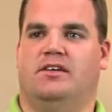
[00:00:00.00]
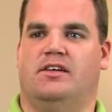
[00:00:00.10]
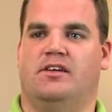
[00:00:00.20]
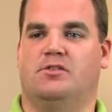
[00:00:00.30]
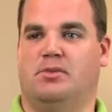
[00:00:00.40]
Uh,
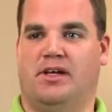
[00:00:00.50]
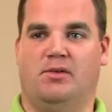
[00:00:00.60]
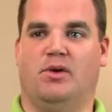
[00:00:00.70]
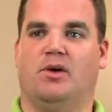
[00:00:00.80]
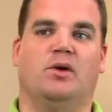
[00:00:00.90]
he
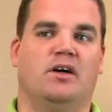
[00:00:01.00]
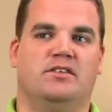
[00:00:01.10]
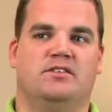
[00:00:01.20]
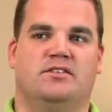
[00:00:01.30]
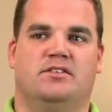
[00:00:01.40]
explained what it
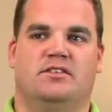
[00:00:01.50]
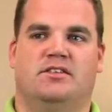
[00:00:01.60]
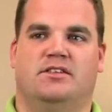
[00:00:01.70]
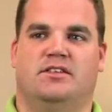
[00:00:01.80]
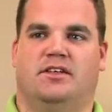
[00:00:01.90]
was.
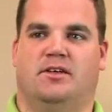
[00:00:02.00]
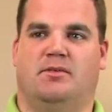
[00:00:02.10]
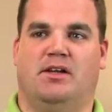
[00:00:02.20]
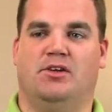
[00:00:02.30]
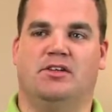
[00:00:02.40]

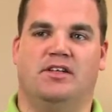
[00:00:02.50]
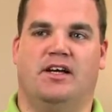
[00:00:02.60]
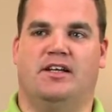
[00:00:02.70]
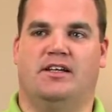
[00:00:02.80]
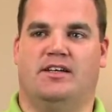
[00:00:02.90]
Um, I looked
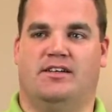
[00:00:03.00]
at it.